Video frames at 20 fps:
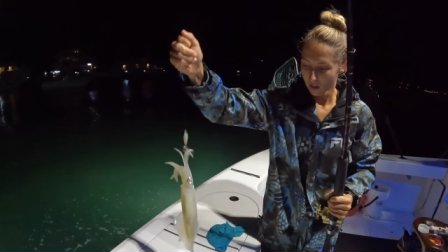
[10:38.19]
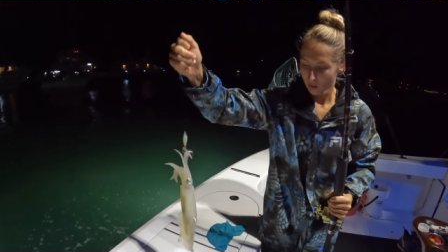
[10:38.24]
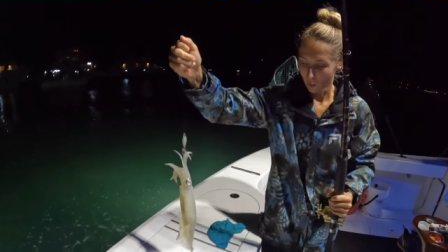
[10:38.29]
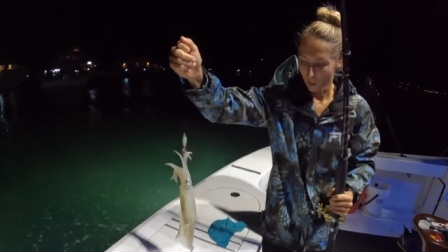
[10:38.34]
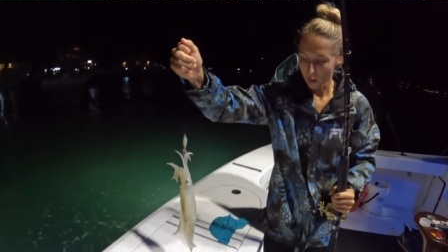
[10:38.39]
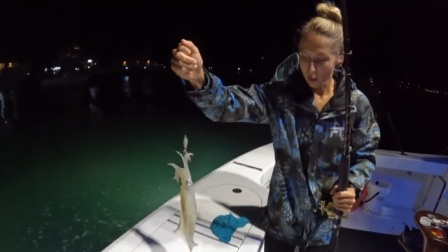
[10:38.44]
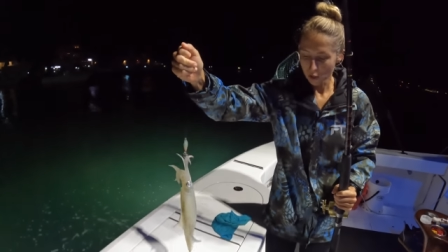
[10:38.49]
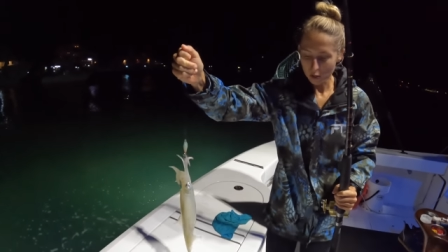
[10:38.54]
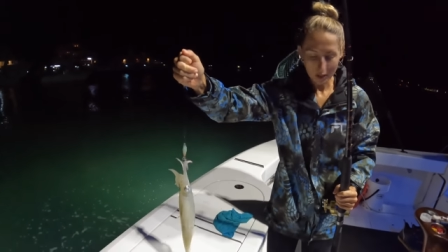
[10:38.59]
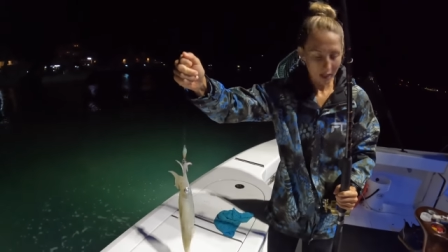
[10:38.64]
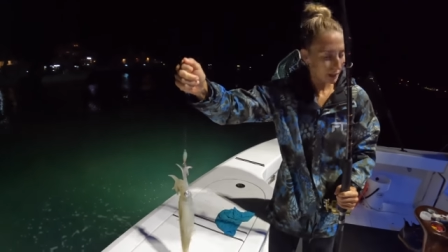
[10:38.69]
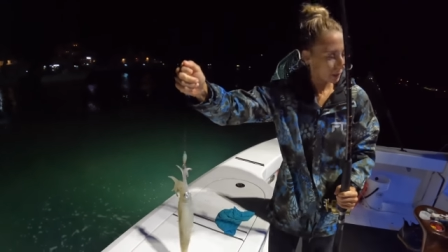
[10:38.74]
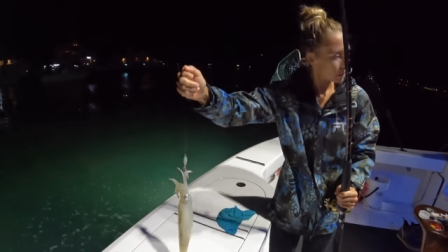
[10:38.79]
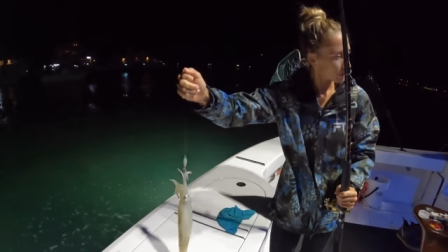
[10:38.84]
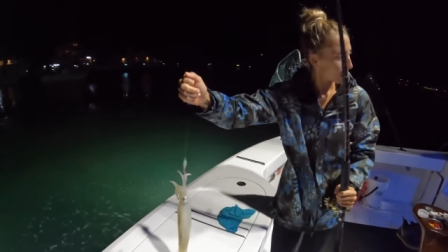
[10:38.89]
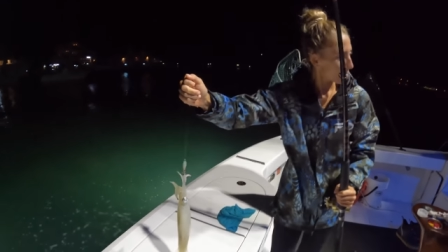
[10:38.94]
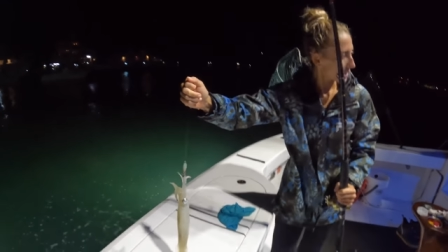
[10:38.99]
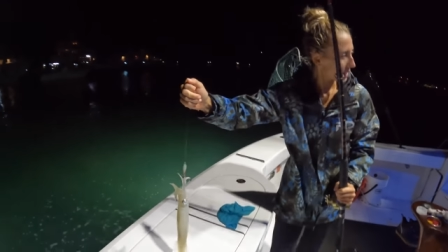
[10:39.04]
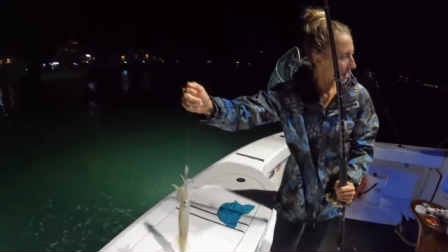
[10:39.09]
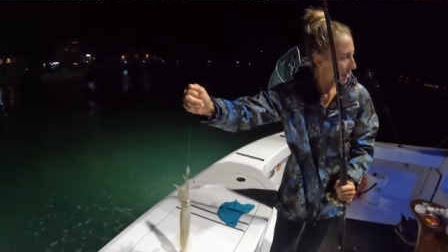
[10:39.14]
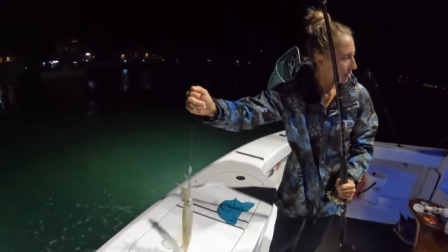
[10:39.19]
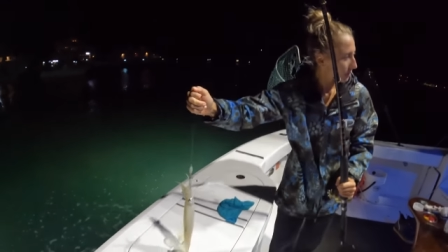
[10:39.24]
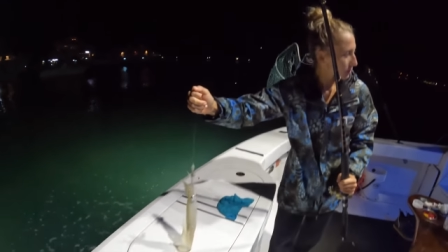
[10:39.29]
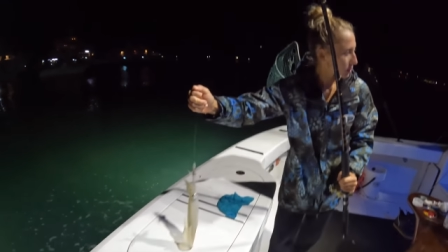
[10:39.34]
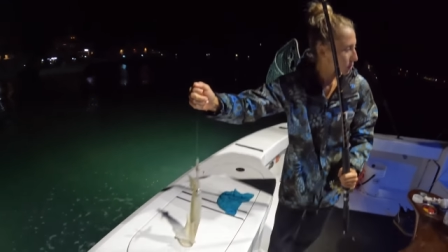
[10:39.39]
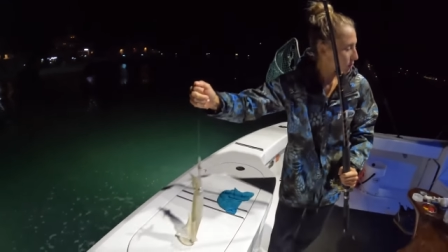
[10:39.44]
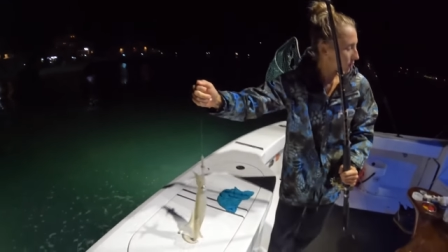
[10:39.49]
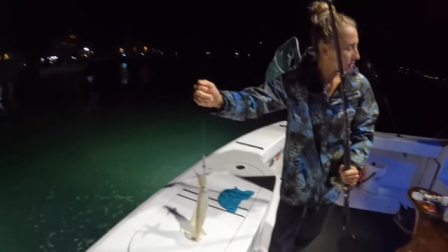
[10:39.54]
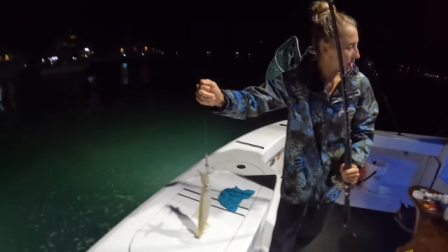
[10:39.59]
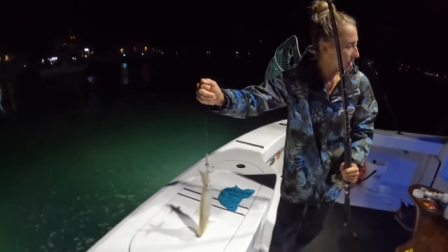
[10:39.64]
What'd you say it was made out of? The
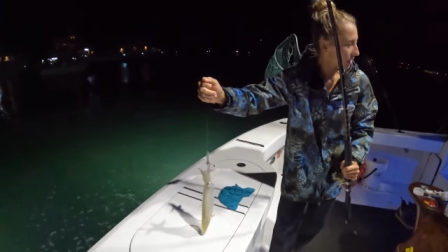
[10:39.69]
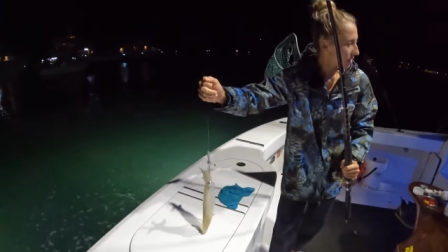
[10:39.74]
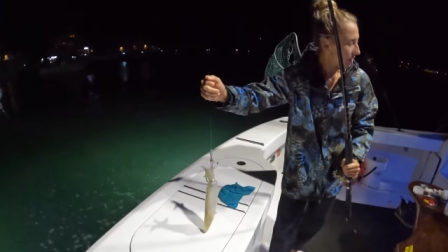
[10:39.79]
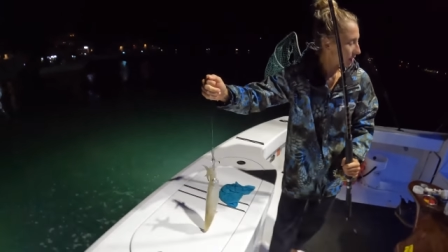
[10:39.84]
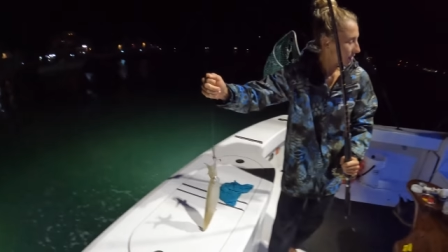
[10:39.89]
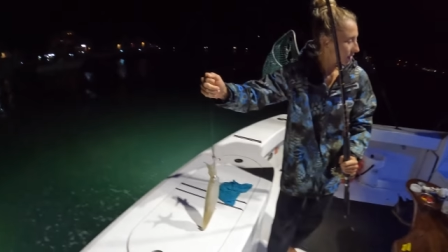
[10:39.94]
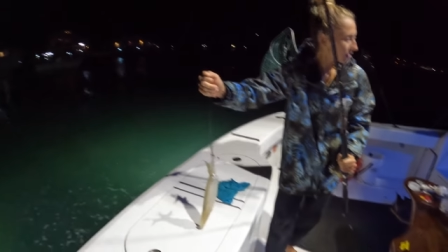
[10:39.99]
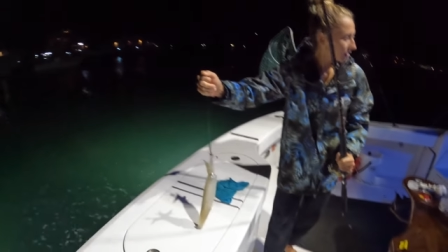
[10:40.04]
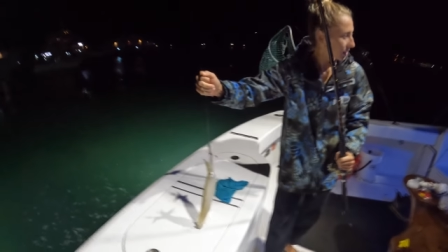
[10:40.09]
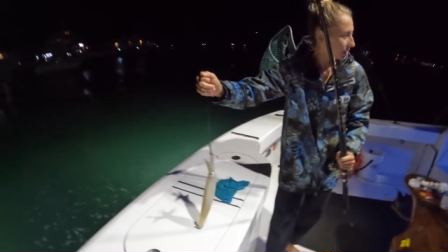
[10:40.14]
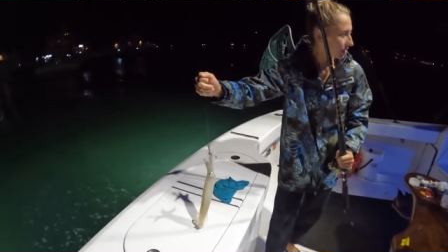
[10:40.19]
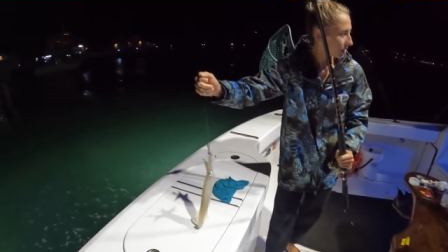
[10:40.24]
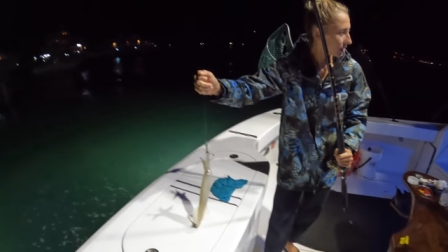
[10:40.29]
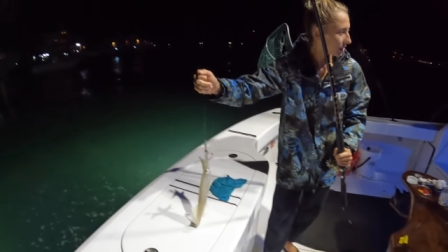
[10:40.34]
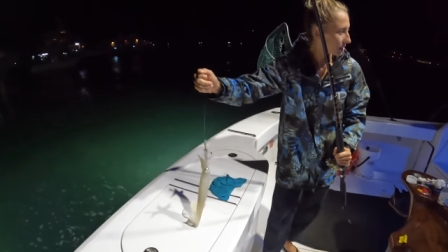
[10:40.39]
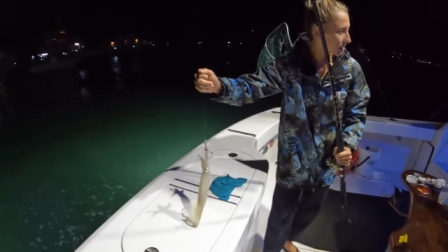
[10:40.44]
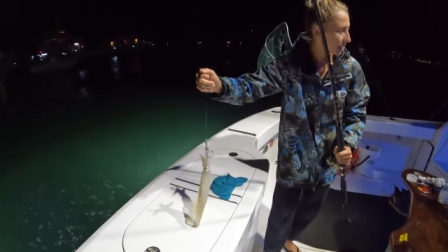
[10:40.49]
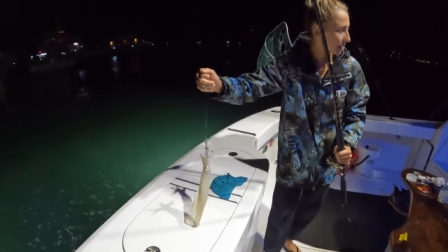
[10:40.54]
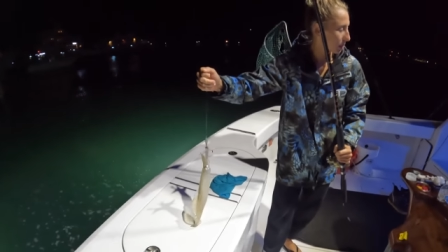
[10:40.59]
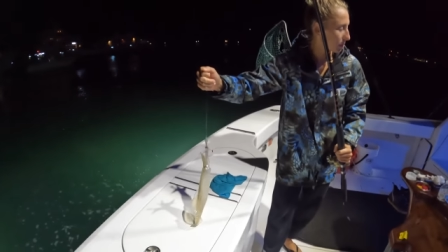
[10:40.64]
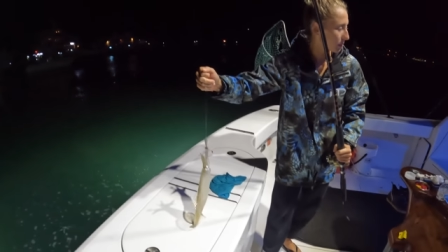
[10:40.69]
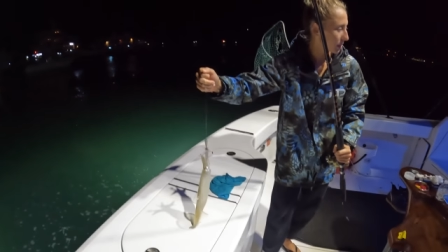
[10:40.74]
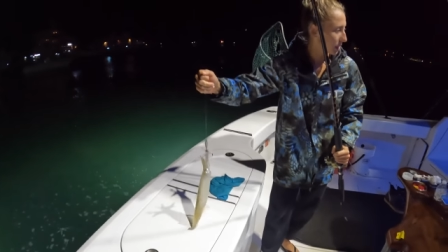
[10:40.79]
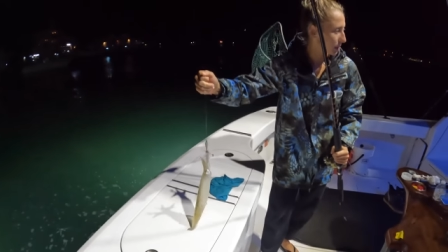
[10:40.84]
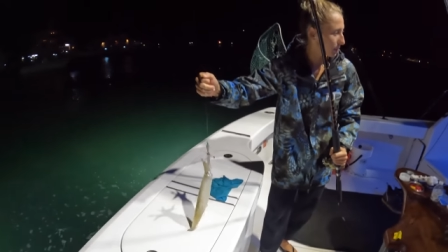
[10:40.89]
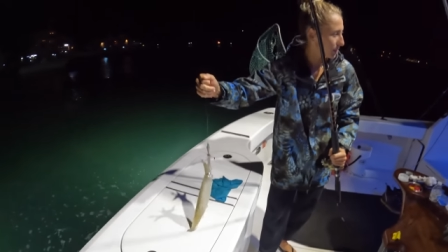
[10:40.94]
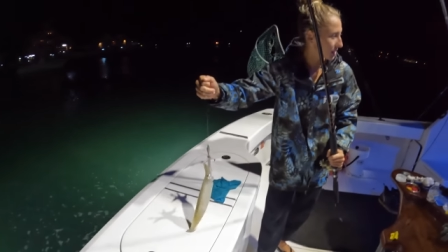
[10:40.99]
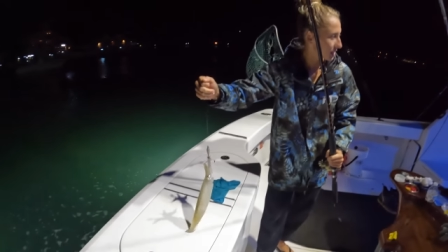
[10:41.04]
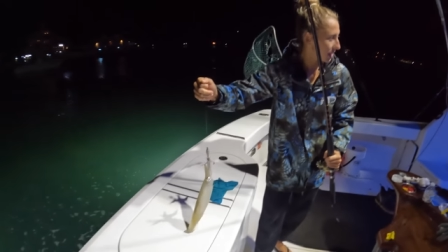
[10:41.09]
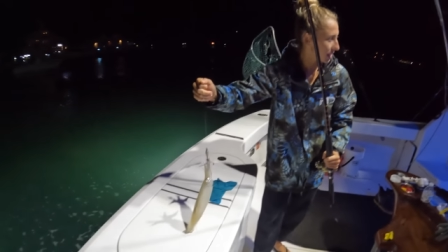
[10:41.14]
squid ink? It's like a
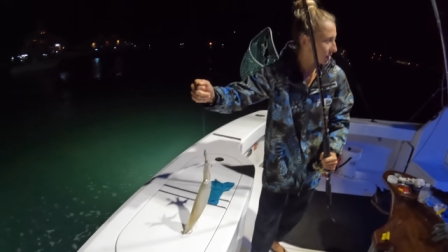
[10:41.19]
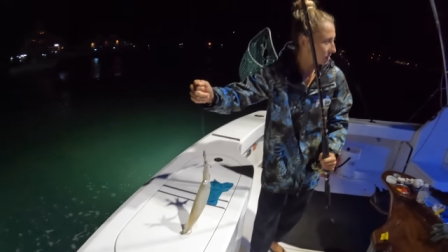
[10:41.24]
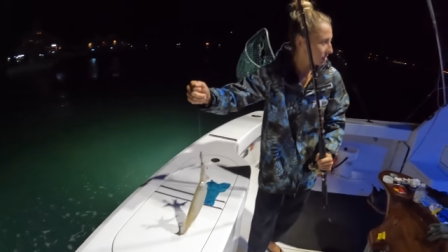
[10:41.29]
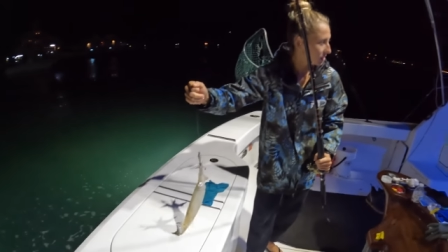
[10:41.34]
pigmentation?